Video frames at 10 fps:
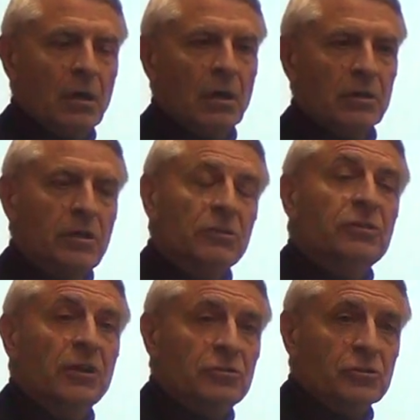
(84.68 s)
uh,
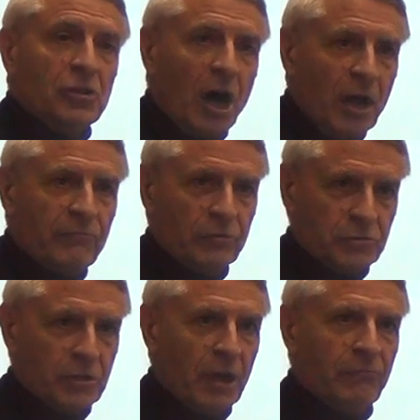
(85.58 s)
consensus
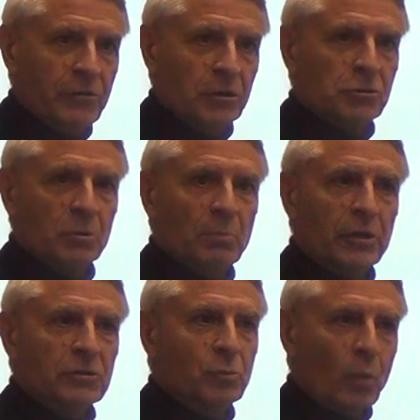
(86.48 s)
conference definition,
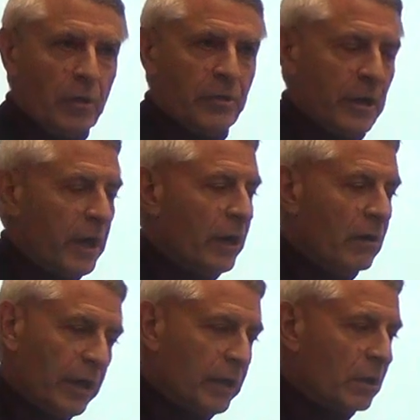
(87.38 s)
but it's one that I
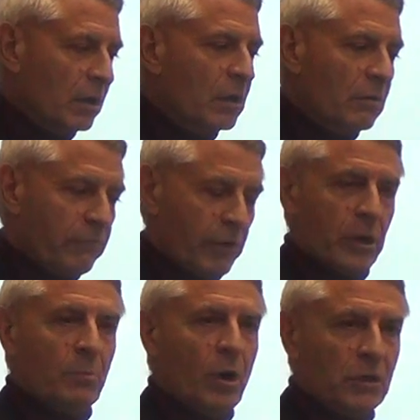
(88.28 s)
like
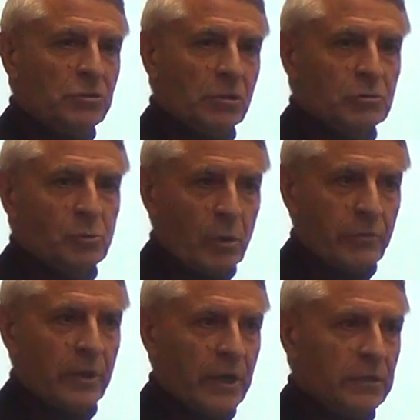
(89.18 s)
very much and it's
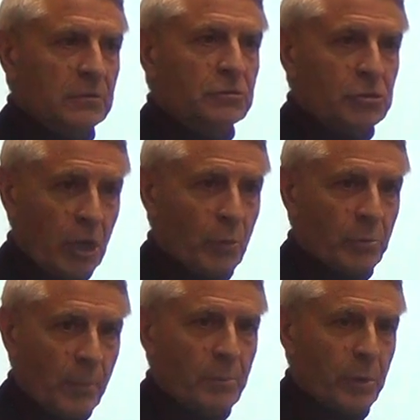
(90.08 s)
one that I share
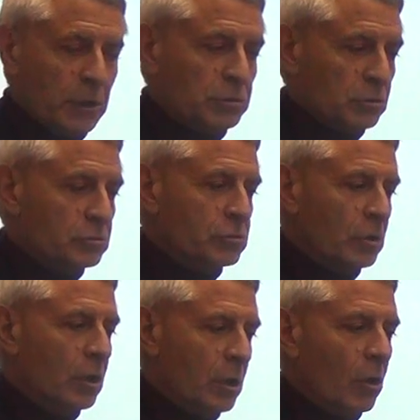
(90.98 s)
with my patients
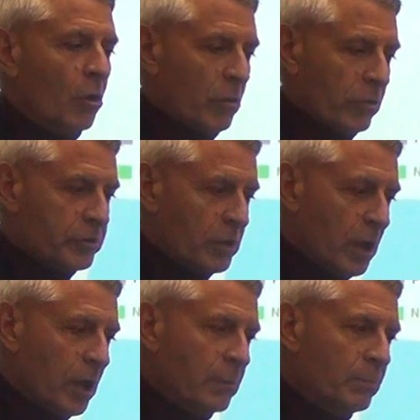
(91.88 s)
uh, all the
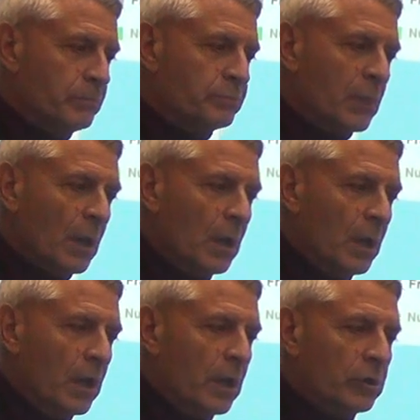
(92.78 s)
time.
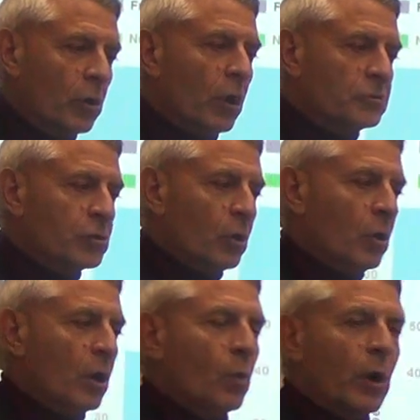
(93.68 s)
You're also
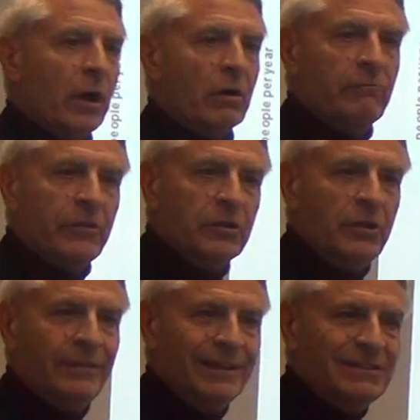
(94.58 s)
aware of
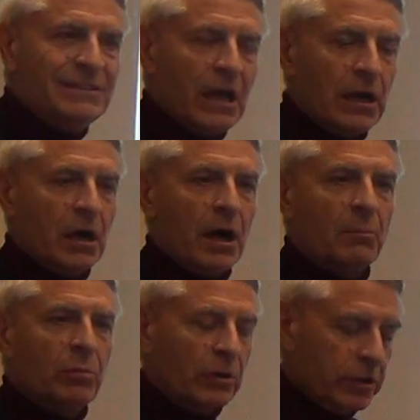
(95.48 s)
the, these data,
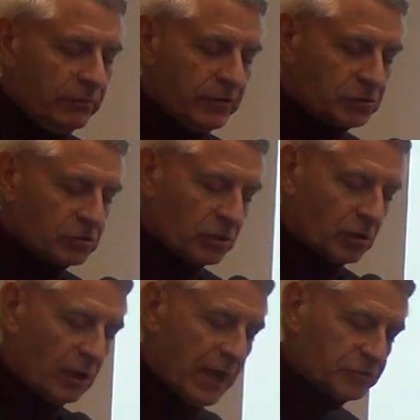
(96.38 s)
I believe. This is
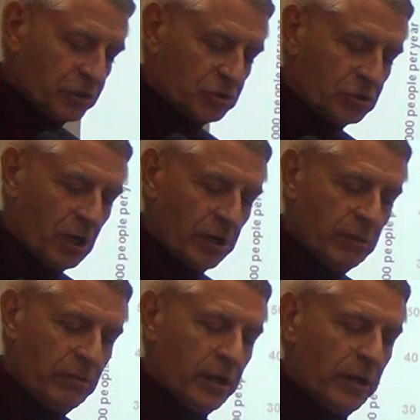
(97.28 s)
a classic
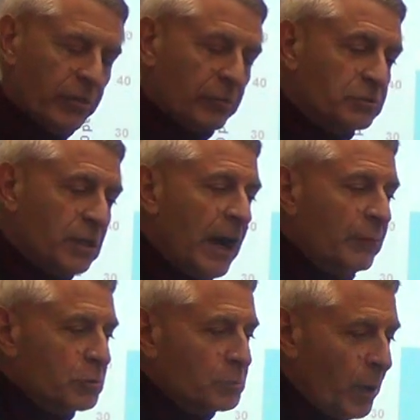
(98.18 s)
study that Ethel
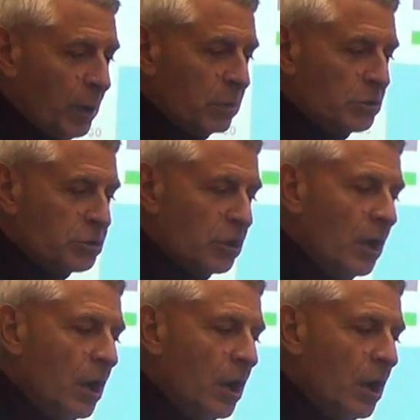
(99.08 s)
Siris published